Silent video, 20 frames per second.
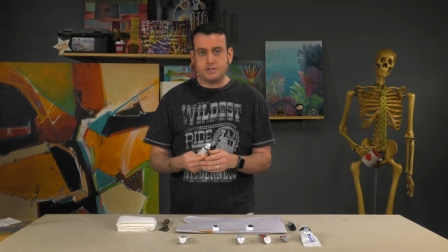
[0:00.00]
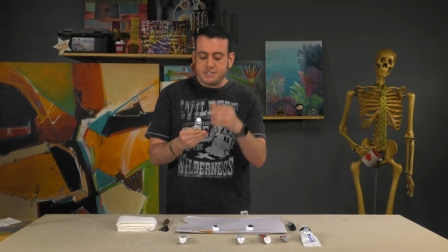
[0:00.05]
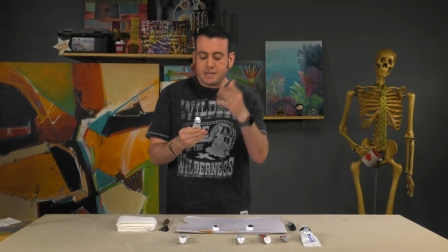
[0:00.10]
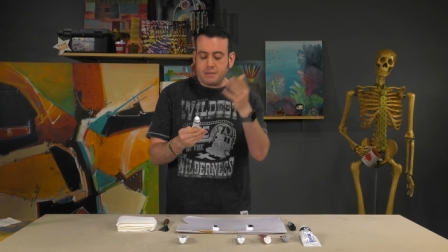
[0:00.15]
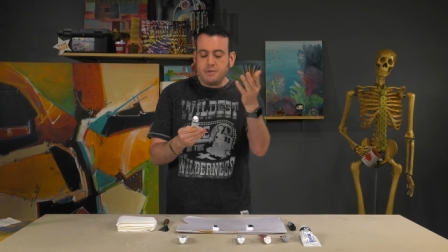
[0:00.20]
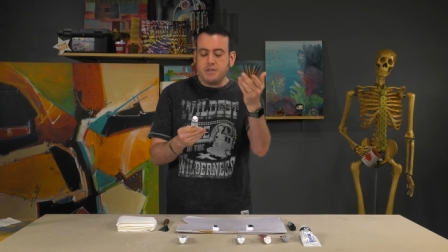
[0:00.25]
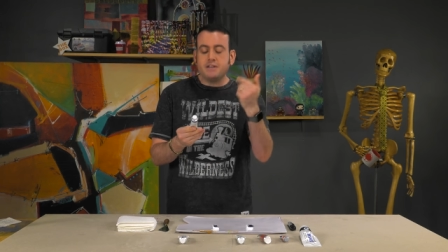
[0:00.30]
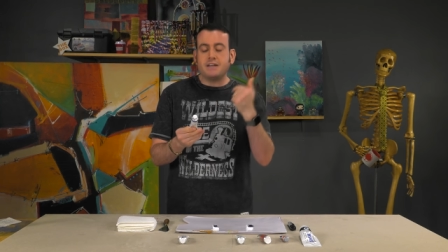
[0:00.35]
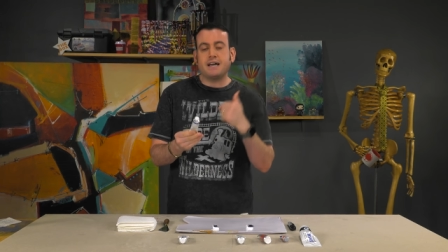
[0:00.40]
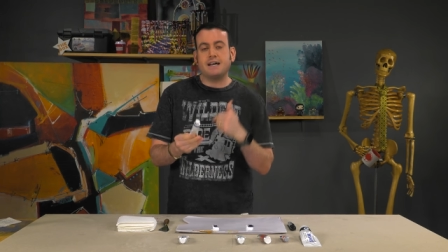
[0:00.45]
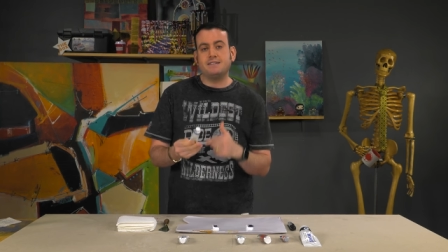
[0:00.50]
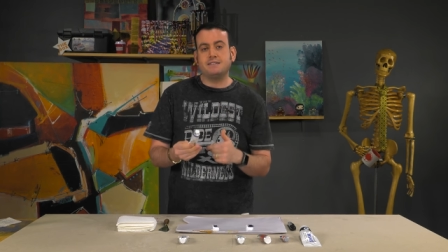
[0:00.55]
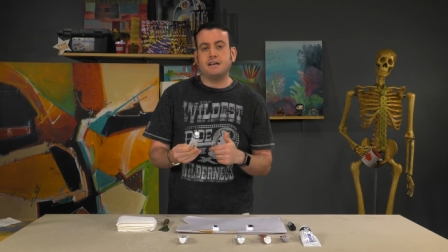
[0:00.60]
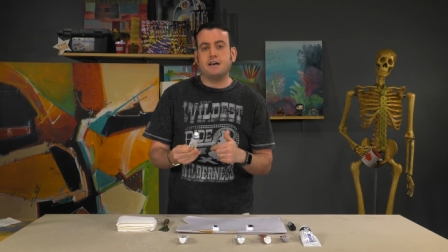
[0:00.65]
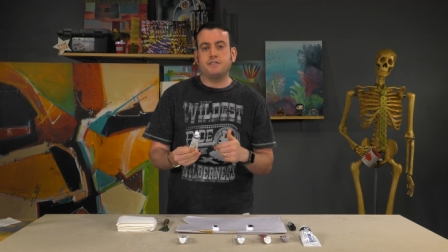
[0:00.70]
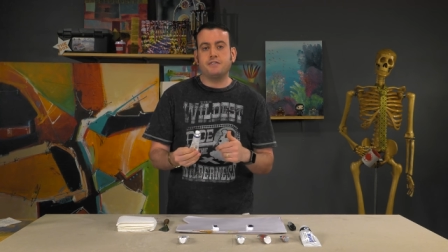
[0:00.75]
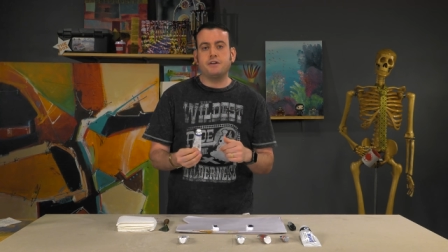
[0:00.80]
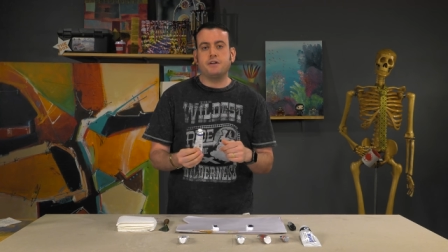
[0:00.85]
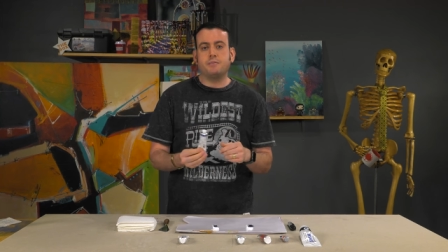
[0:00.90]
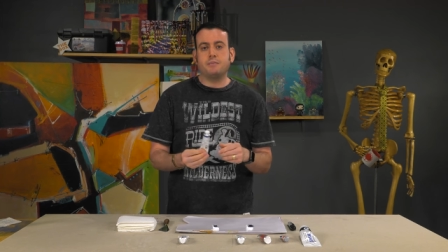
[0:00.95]
Some of you guys
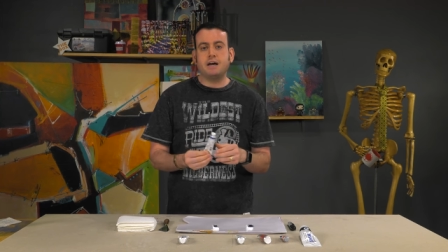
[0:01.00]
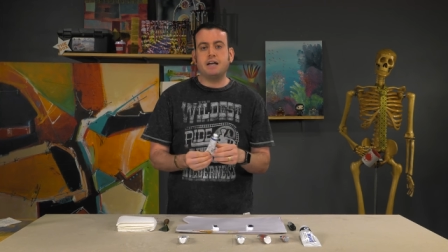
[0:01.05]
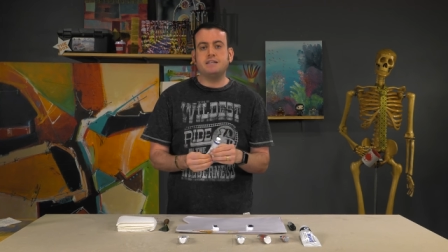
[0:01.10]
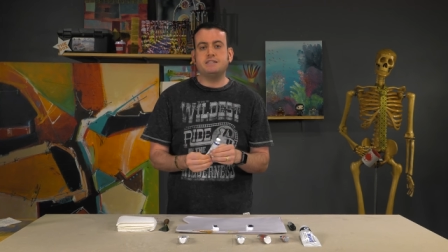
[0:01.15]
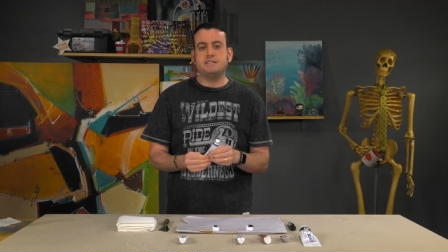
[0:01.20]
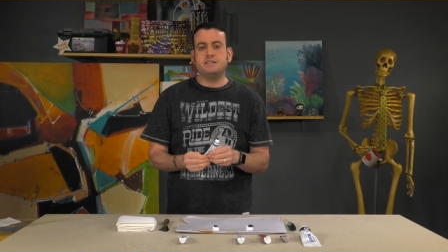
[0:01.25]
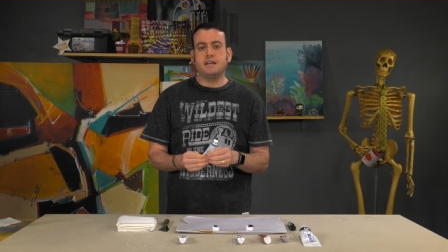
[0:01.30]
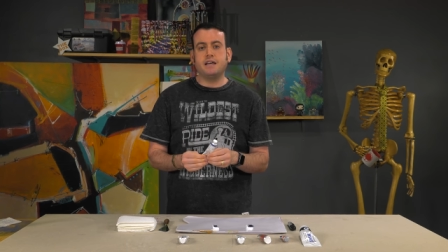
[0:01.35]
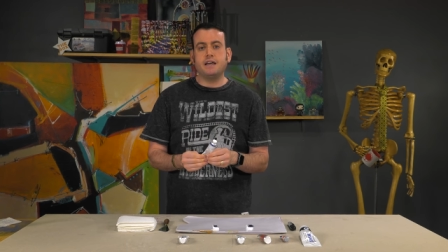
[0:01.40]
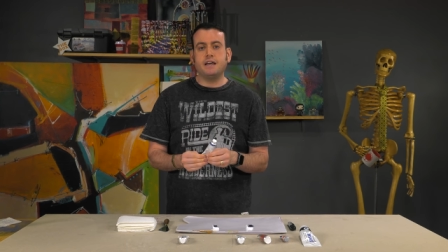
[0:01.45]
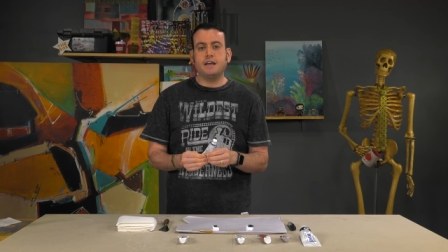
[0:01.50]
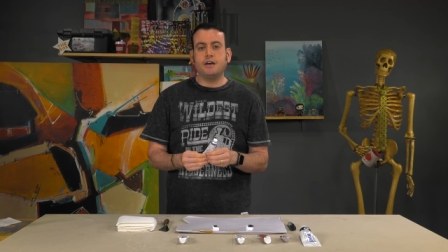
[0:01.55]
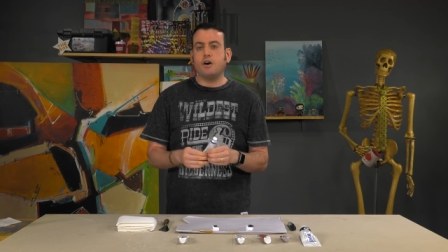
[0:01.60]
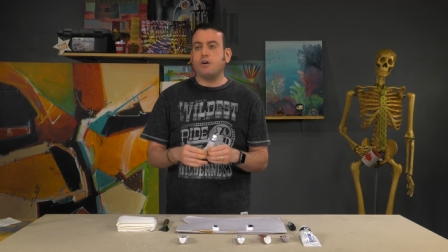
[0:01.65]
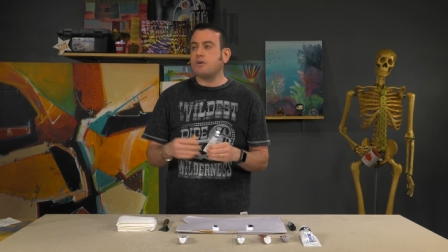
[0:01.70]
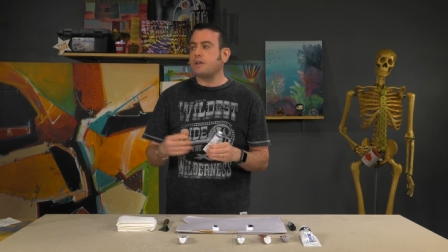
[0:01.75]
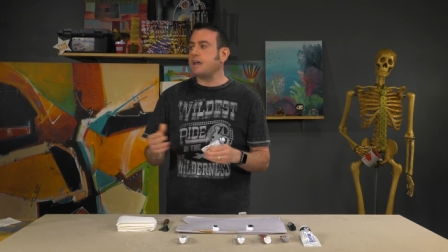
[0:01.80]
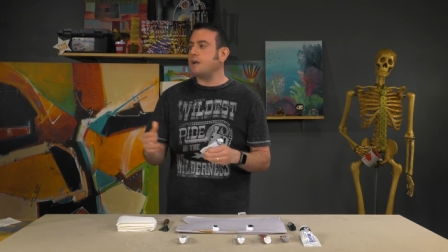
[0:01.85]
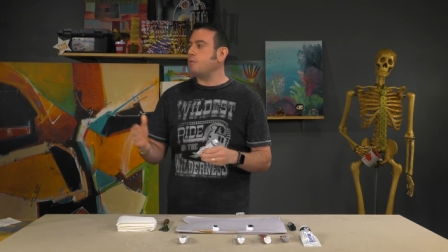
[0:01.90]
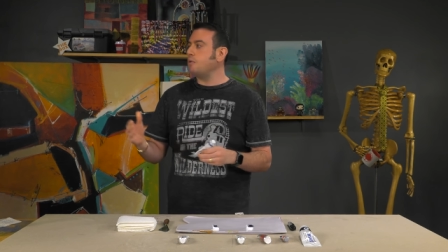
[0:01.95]
out there might say,
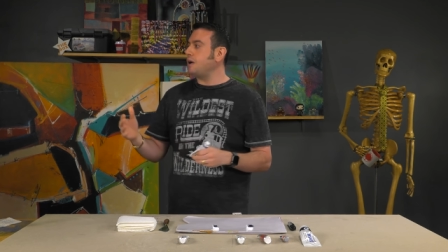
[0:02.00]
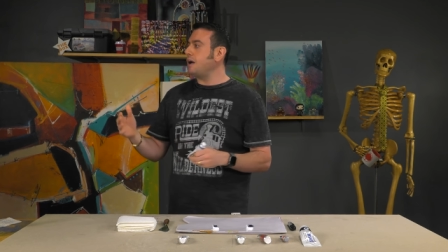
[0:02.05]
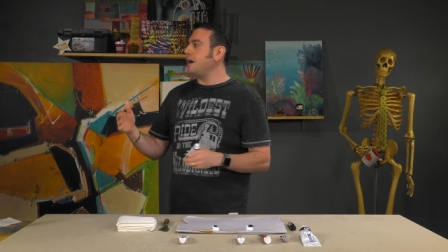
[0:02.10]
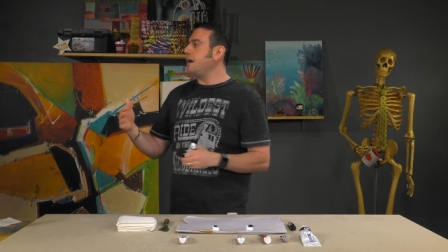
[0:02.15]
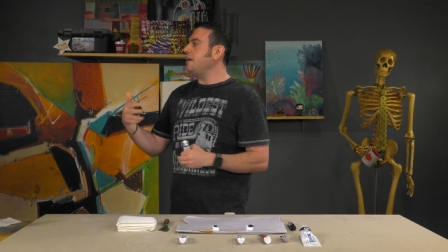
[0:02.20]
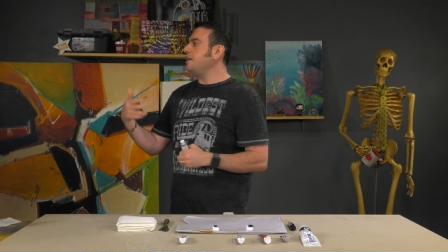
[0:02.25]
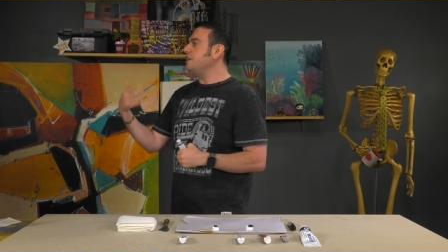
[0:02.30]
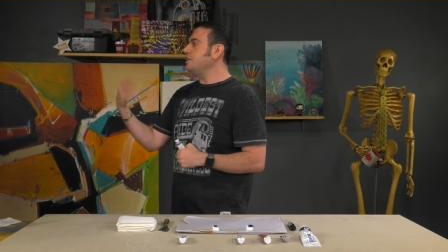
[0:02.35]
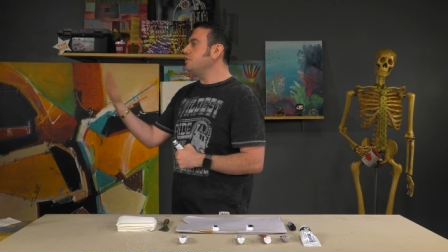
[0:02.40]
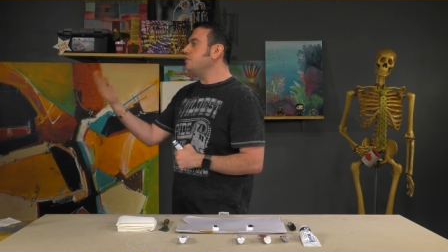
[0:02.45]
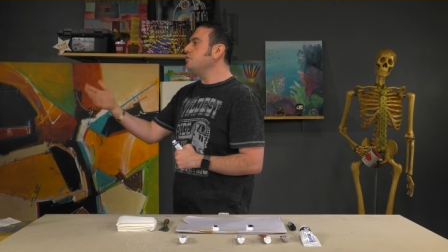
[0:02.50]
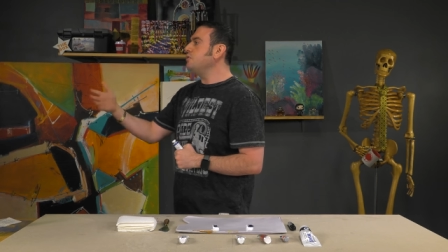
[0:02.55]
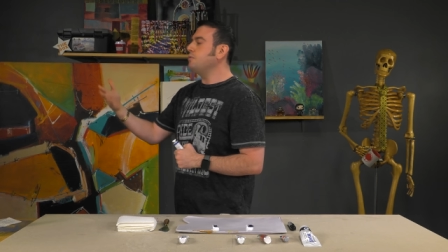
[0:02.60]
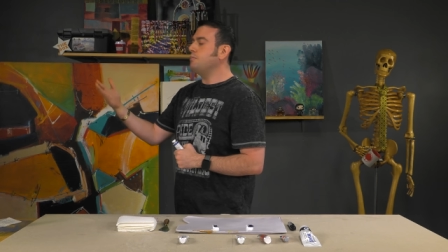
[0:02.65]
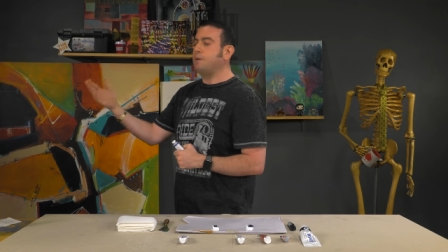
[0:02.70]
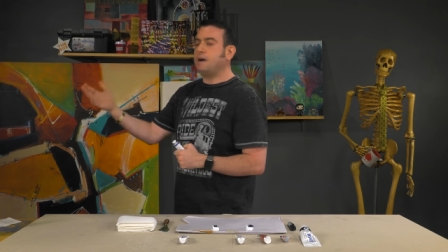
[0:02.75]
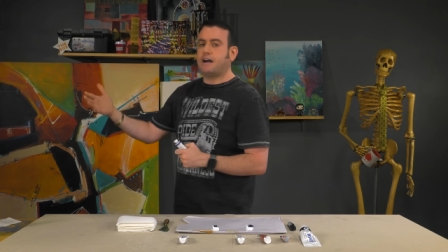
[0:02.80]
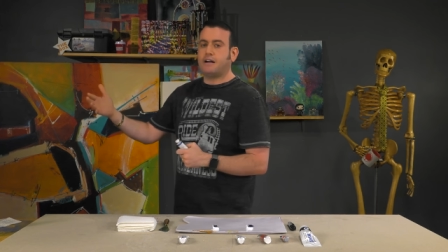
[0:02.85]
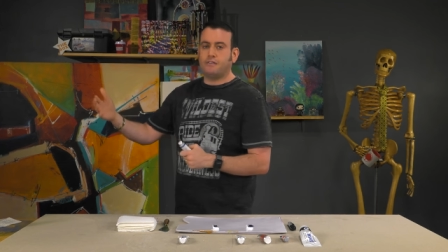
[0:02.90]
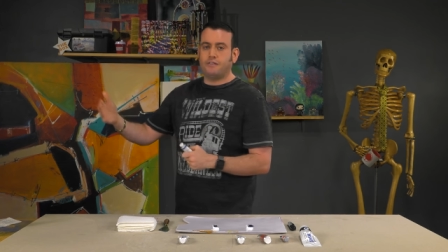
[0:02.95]
okay, well, I already knew
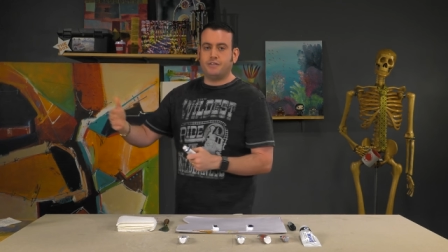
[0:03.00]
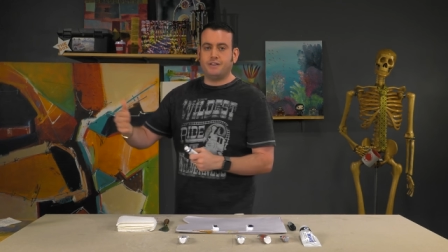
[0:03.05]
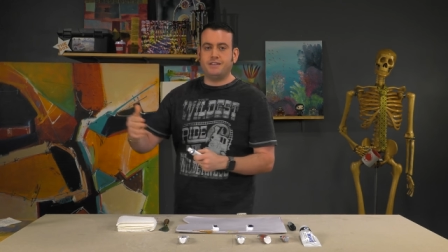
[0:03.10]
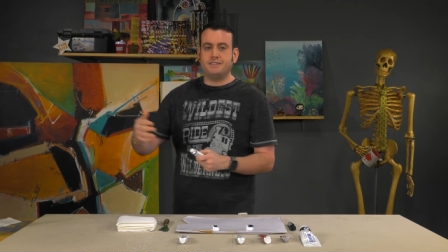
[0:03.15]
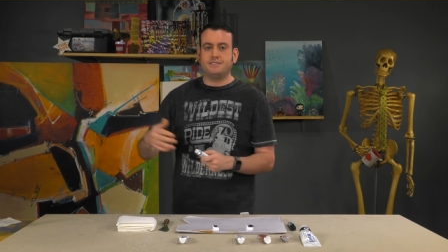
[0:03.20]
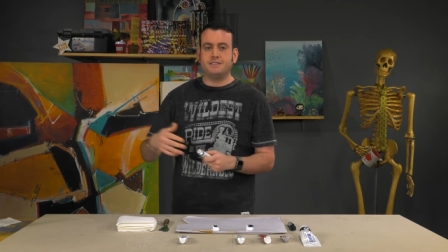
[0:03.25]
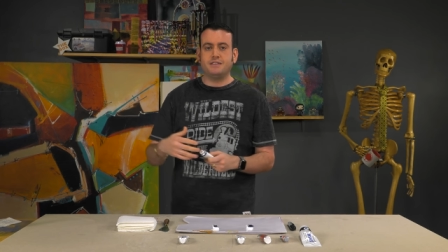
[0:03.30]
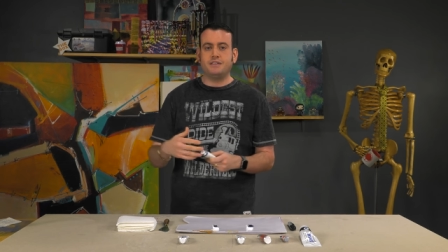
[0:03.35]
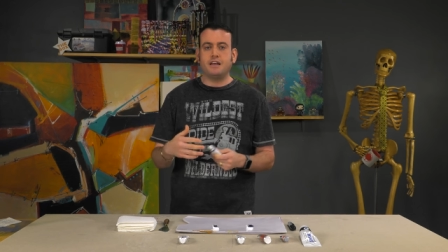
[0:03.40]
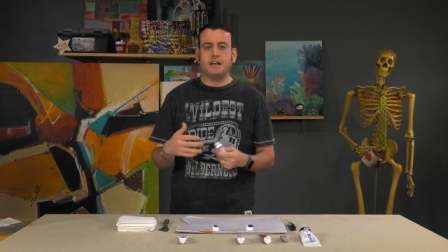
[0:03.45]
about this and,